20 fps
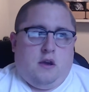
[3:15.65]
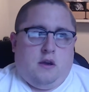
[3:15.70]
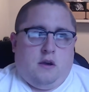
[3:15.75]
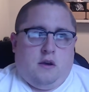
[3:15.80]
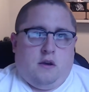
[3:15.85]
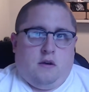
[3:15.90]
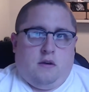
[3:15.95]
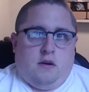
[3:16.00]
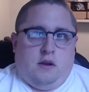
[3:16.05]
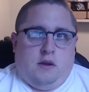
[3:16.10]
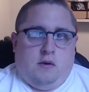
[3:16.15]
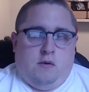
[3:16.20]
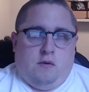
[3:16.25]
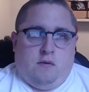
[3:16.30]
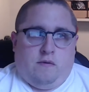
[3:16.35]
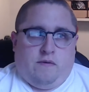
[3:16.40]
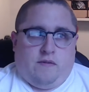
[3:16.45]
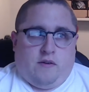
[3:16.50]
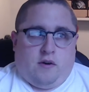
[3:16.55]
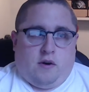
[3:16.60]
you
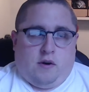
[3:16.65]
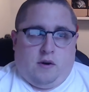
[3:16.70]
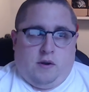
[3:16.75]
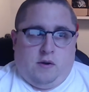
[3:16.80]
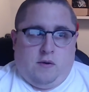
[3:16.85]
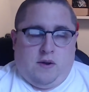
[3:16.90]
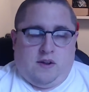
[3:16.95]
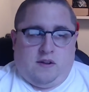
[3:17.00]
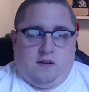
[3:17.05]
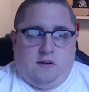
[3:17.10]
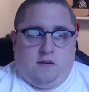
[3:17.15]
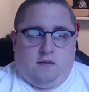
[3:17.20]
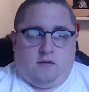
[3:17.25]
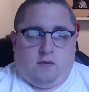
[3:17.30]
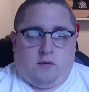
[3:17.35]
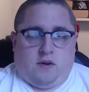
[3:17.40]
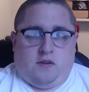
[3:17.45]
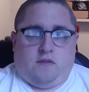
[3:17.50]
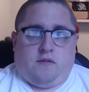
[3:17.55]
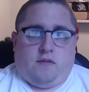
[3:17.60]
get to do this
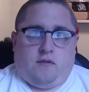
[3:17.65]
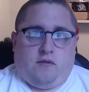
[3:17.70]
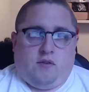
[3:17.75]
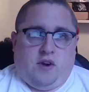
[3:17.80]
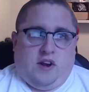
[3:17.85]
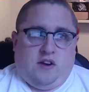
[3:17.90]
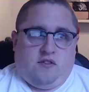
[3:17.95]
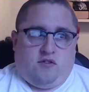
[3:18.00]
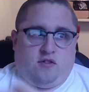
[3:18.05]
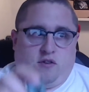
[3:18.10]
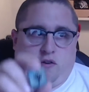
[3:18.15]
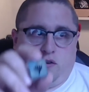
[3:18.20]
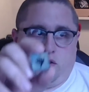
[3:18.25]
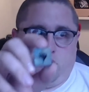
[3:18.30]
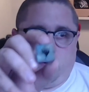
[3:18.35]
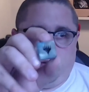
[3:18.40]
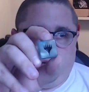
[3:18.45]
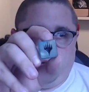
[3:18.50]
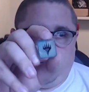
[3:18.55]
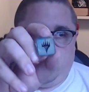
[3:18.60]
once for free each turn.
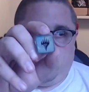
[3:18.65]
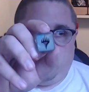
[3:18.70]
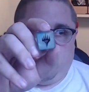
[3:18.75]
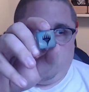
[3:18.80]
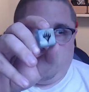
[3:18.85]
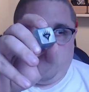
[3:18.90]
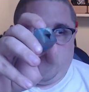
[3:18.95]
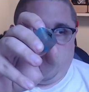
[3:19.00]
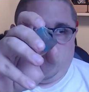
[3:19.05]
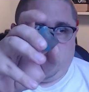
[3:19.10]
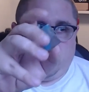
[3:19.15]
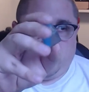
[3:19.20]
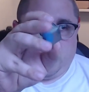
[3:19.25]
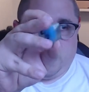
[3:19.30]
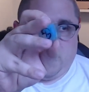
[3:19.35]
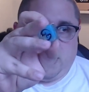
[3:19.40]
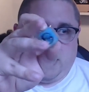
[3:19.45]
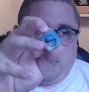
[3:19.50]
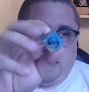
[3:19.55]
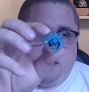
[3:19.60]
You get to roll this
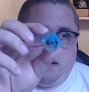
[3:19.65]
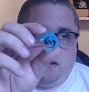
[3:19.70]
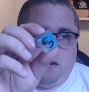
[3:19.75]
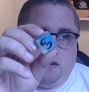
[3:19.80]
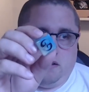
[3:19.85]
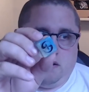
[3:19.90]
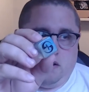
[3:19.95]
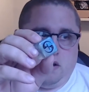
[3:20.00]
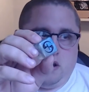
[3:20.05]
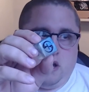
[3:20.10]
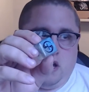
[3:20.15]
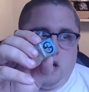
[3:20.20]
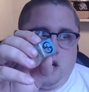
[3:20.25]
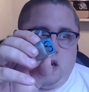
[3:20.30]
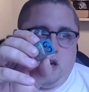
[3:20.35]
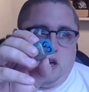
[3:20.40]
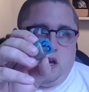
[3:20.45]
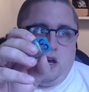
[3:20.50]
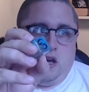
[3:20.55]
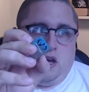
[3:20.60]
die.
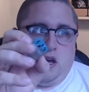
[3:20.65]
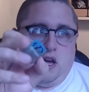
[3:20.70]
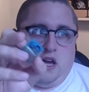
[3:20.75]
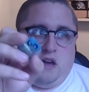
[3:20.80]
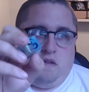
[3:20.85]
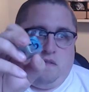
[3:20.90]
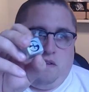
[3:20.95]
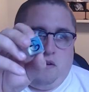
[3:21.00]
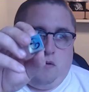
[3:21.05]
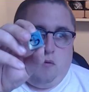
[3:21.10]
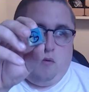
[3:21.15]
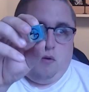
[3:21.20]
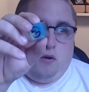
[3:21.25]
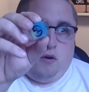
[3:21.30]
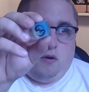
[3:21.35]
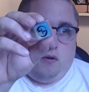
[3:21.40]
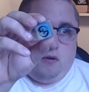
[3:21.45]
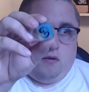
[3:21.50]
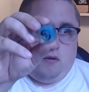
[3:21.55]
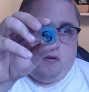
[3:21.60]
If you
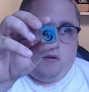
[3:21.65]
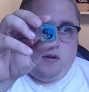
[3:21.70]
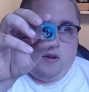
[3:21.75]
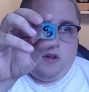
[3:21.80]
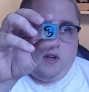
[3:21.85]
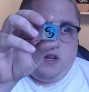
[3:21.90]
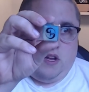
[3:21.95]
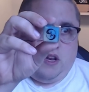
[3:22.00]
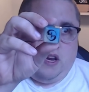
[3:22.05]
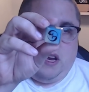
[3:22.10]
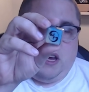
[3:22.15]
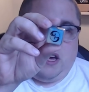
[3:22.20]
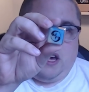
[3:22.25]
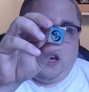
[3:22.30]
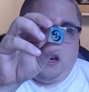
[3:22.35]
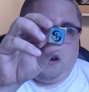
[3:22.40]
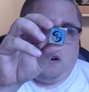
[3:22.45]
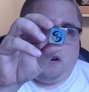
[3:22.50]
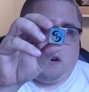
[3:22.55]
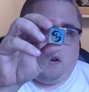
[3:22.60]
roll the
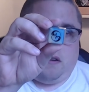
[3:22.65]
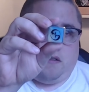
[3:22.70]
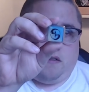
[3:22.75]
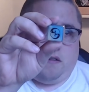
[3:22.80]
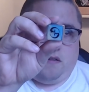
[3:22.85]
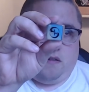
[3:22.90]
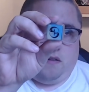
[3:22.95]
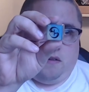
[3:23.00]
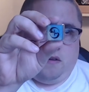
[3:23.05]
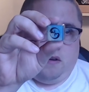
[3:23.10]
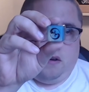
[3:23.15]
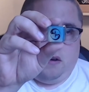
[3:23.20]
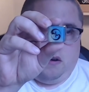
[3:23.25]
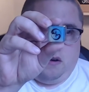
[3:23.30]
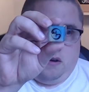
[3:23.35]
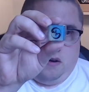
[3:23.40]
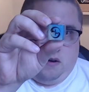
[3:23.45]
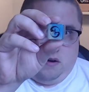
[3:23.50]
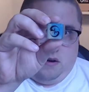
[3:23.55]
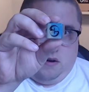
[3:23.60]
Chaos
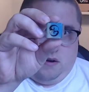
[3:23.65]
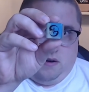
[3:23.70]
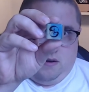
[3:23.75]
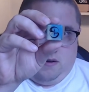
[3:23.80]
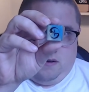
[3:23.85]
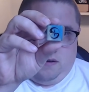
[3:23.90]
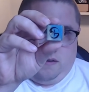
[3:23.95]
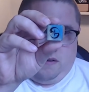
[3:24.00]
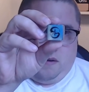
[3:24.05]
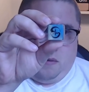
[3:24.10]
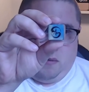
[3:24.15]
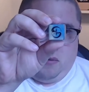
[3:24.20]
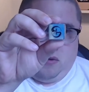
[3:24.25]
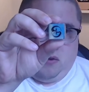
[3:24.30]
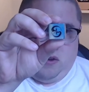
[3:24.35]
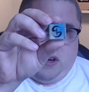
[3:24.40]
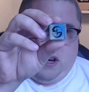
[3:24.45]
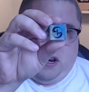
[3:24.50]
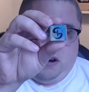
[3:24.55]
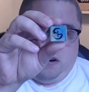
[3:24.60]
symbol
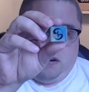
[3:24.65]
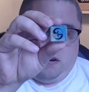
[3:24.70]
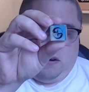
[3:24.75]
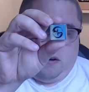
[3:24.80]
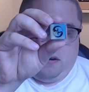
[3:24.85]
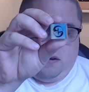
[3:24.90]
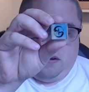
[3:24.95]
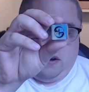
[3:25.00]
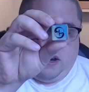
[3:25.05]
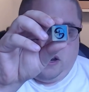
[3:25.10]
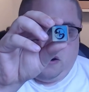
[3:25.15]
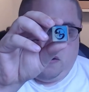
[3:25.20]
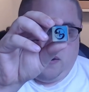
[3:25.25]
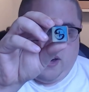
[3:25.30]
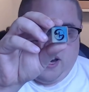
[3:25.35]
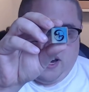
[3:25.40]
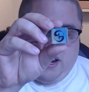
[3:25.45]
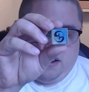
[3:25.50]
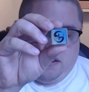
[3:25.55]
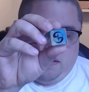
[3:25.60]
here, it'll
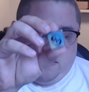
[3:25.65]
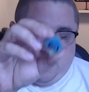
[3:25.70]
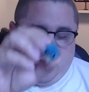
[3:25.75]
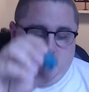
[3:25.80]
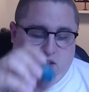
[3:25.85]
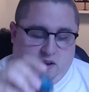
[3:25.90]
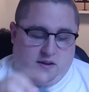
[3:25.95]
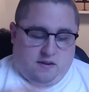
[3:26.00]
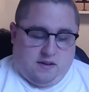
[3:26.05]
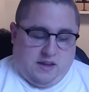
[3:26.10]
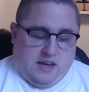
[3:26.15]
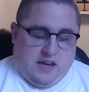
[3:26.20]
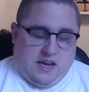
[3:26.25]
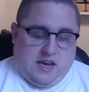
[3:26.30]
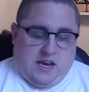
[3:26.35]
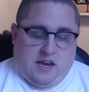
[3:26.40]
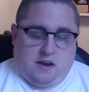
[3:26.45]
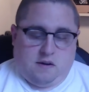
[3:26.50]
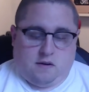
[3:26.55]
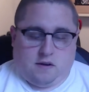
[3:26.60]
activate the
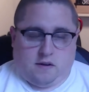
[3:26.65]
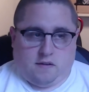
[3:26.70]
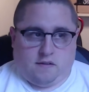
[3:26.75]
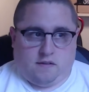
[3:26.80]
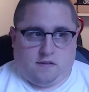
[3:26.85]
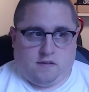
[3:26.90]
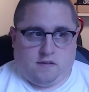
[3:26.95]
Chaos